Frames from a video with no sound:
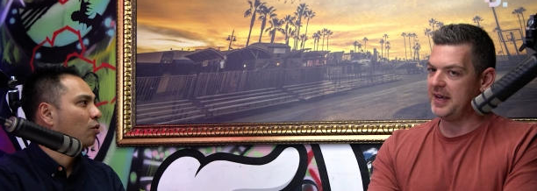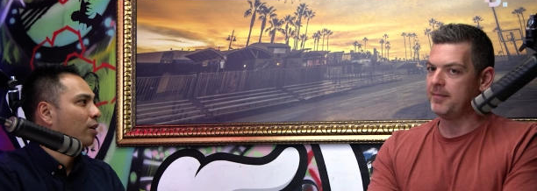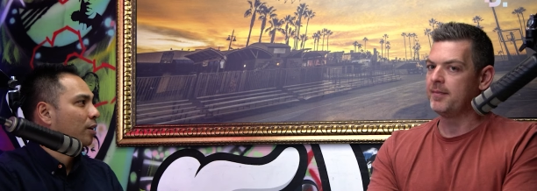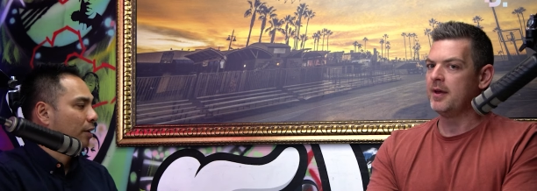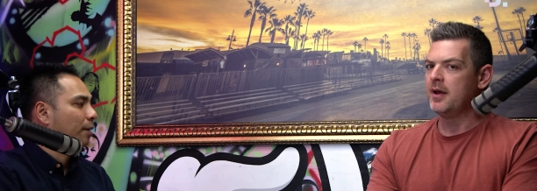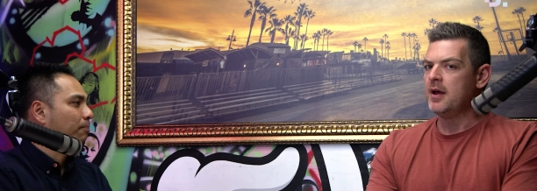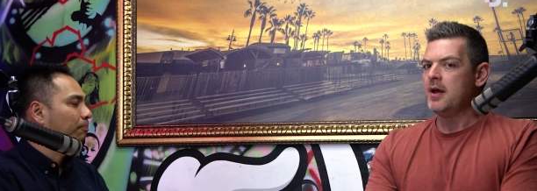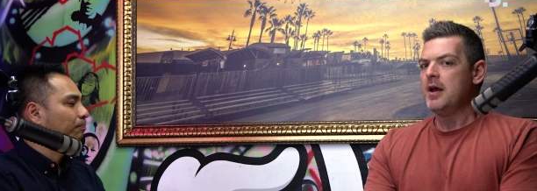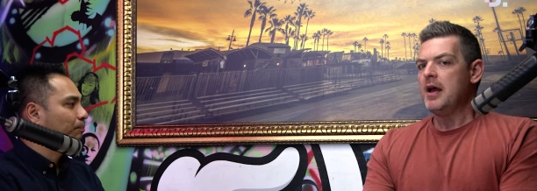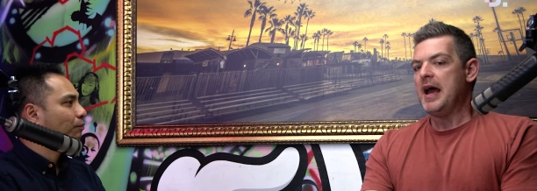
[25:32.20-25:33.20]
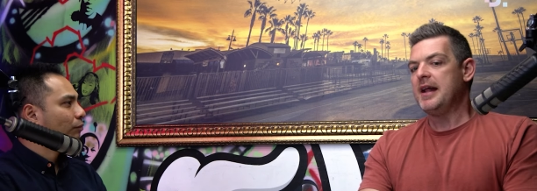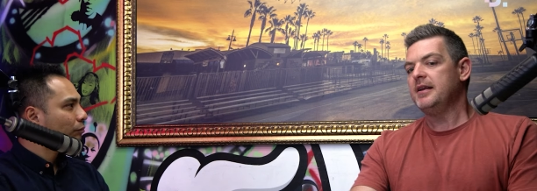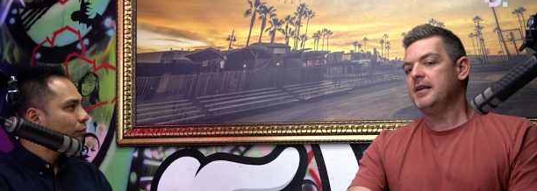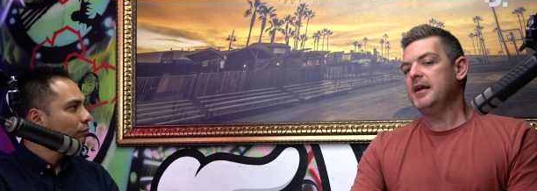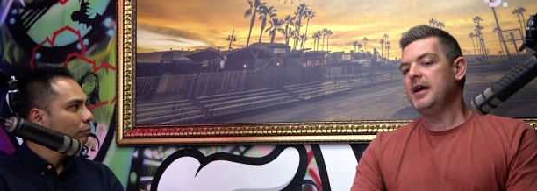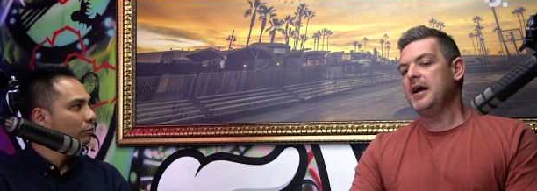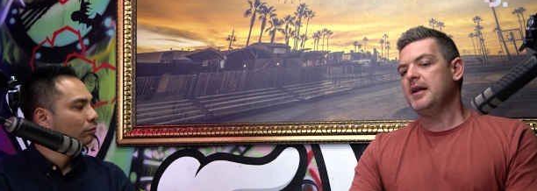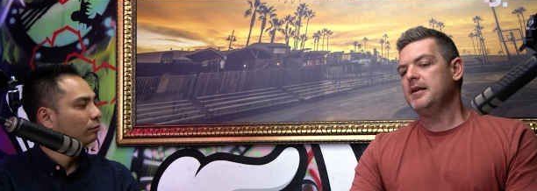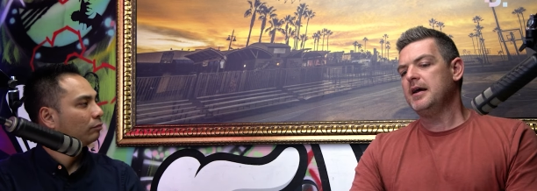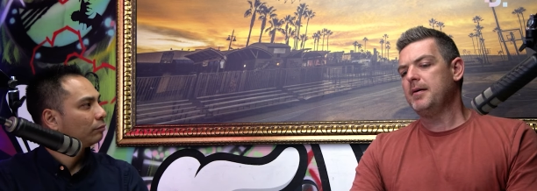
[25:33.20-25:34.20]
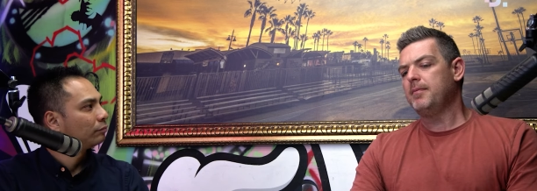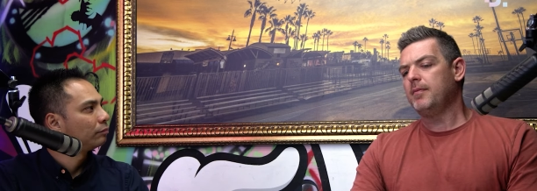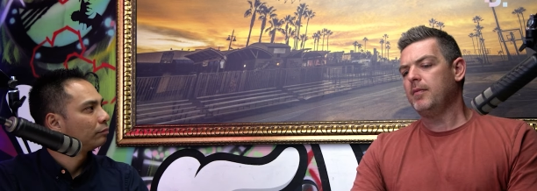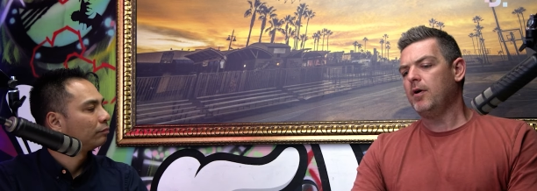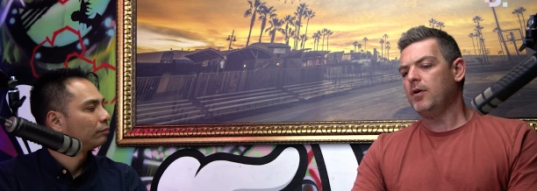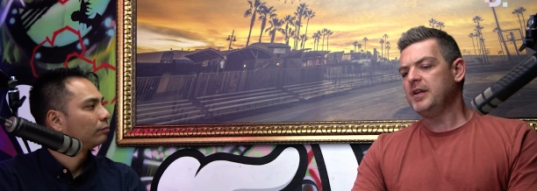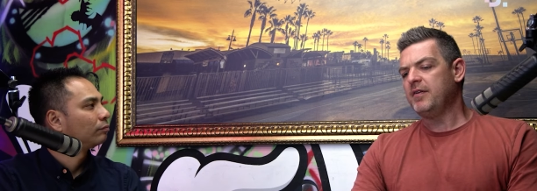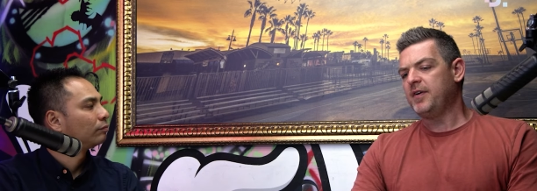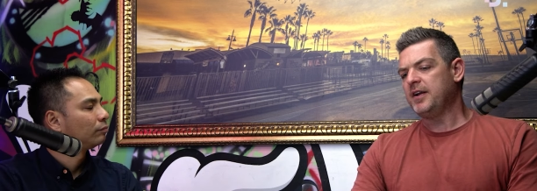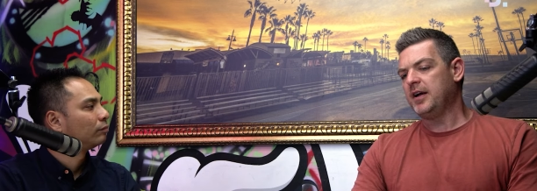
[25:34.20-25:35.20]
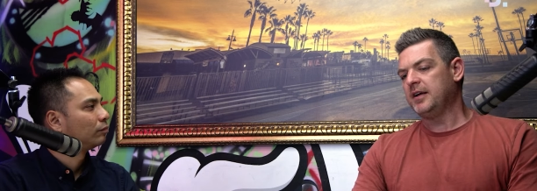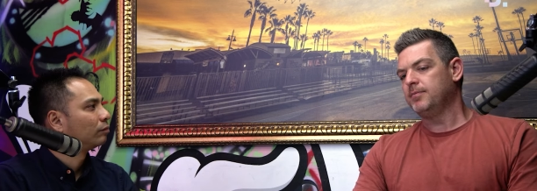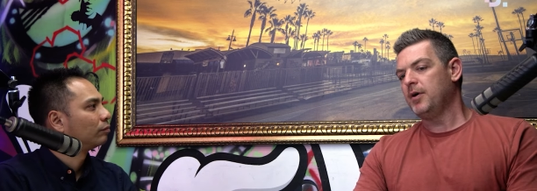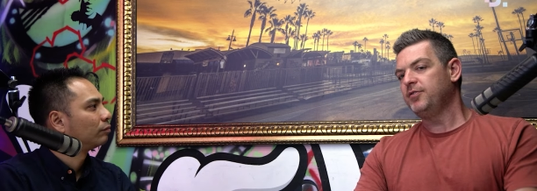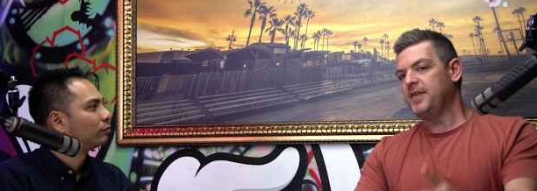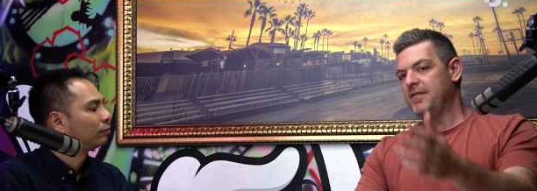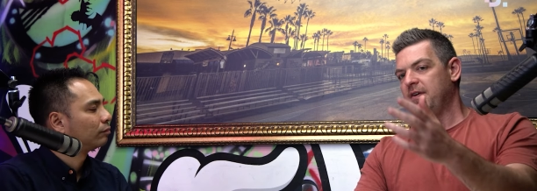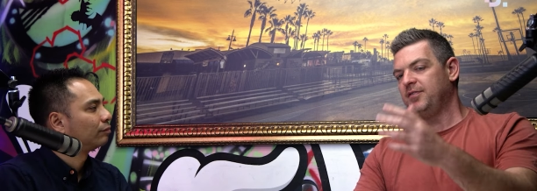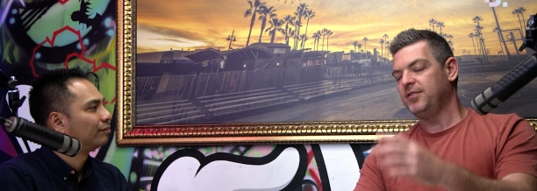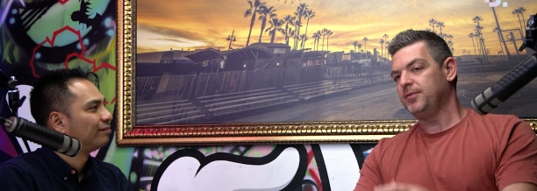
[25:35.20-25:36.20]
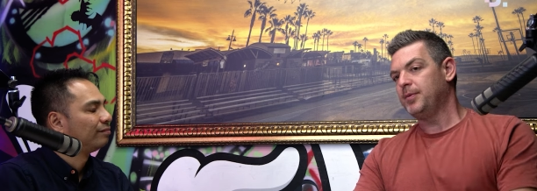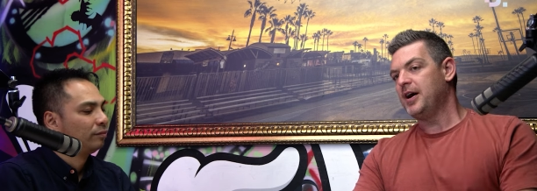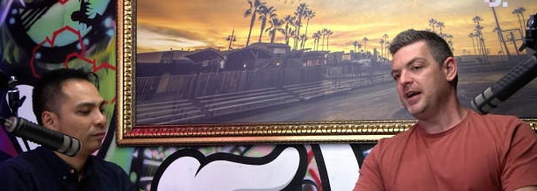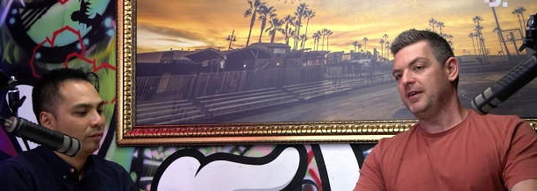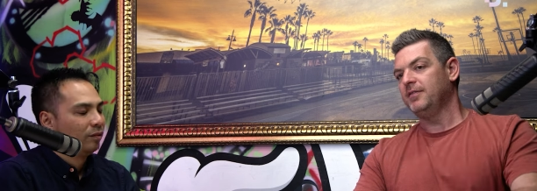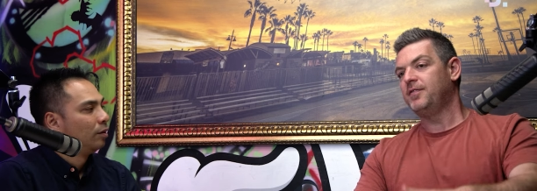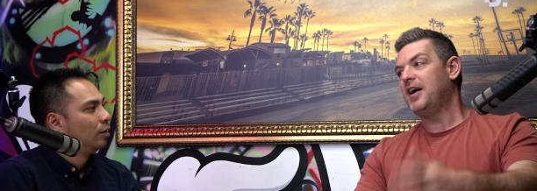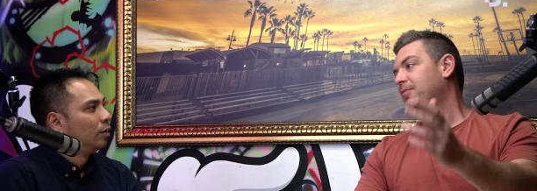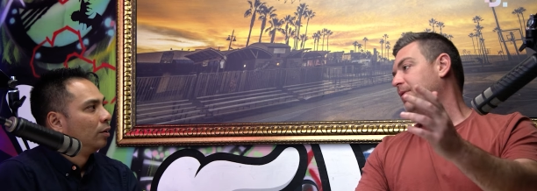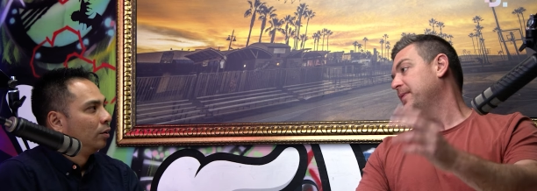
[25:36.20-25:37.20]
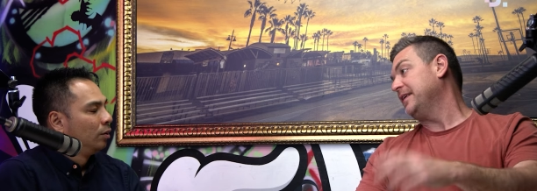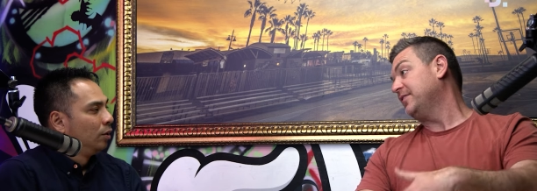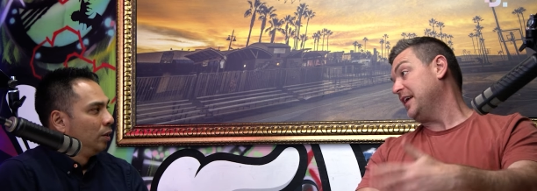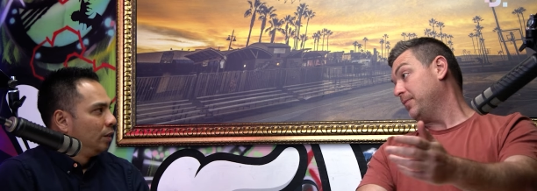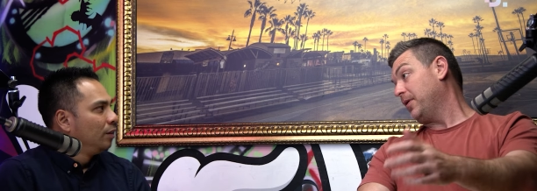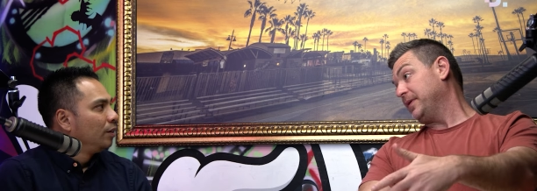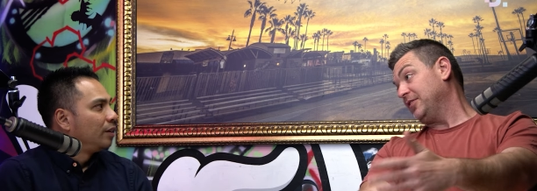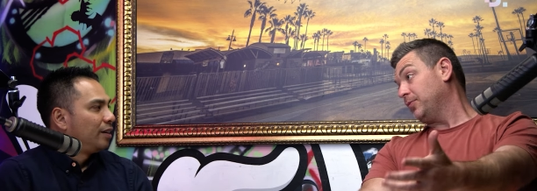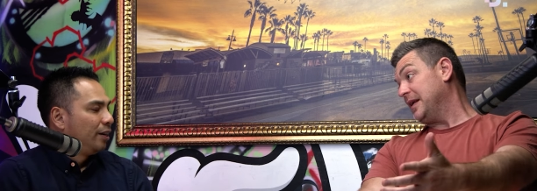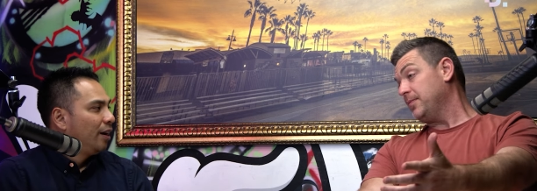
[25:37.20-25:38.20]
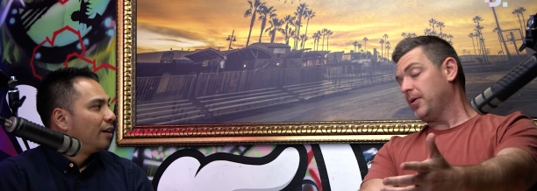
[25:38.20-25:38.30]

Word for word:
Speaker 1: Right. Yeah. And and um, on that front, like most of our investors are buying five properties, 10 properties, 20 yeah.